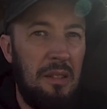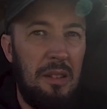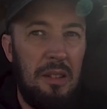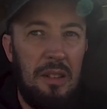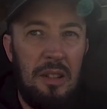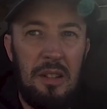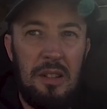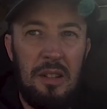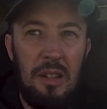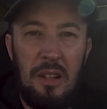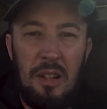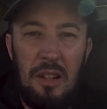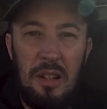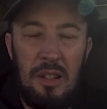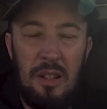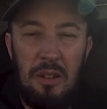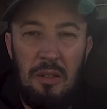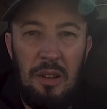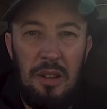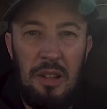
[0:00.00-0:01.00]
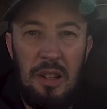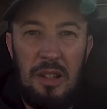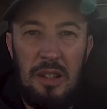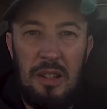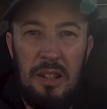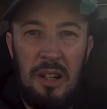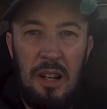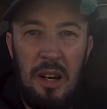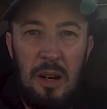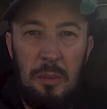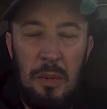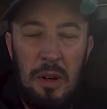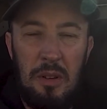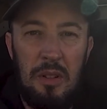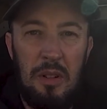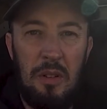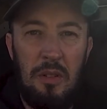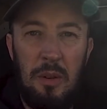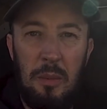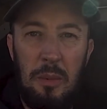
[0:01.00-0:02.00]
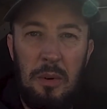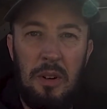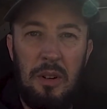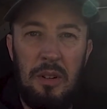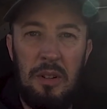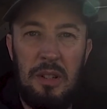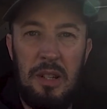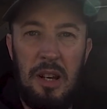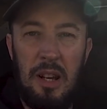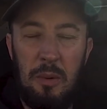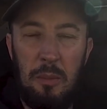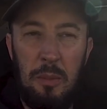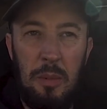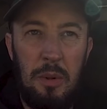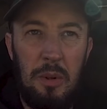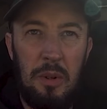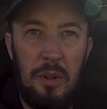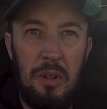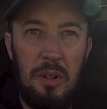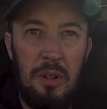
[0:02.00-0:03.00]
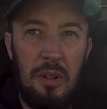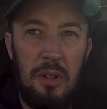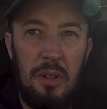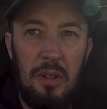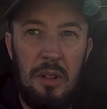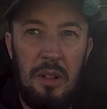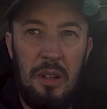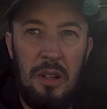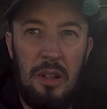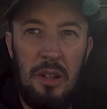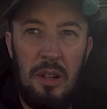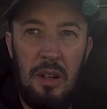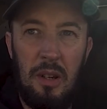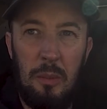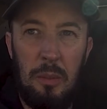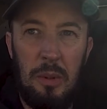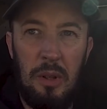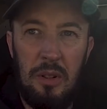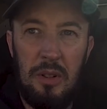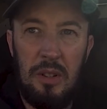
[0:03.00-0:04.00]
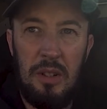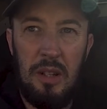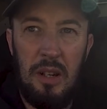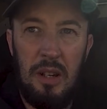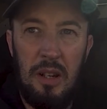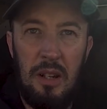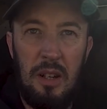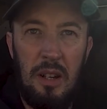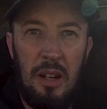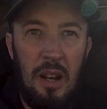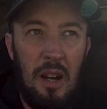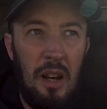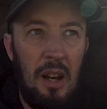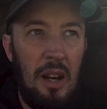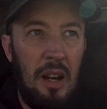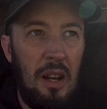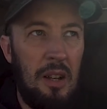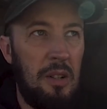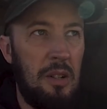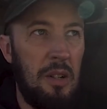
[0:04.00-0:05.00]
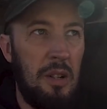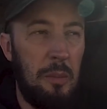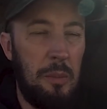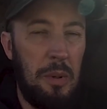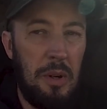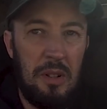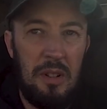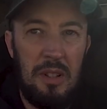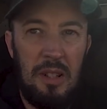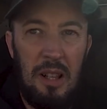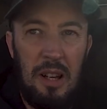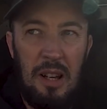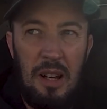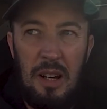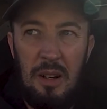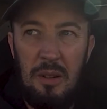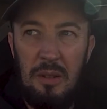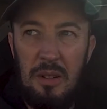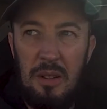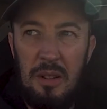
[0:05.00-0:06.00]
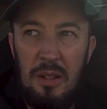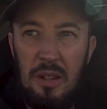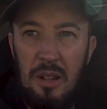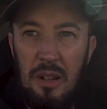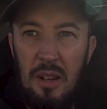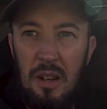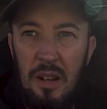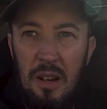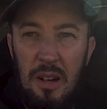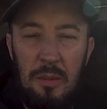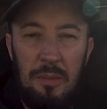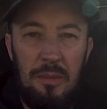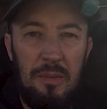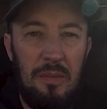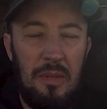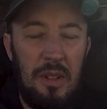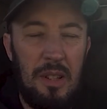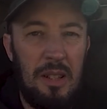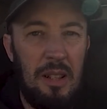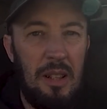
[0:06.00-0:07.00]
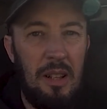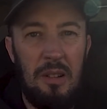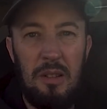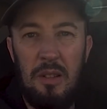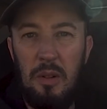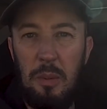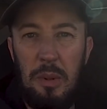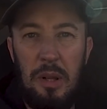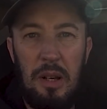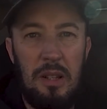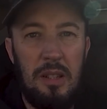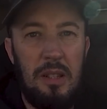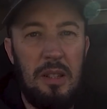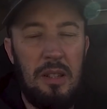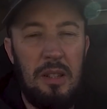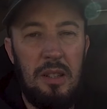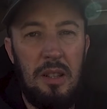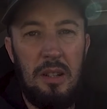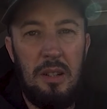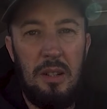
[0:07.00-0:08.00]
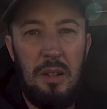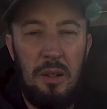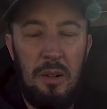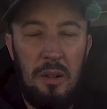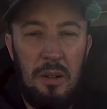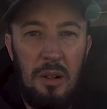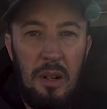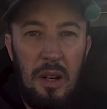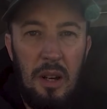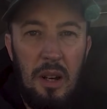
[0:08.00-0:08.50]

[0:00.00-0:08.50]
The circuits are on the internet. Most of them are on Tagboard, the blog site, Dirtbox layouts. There's loads of places that do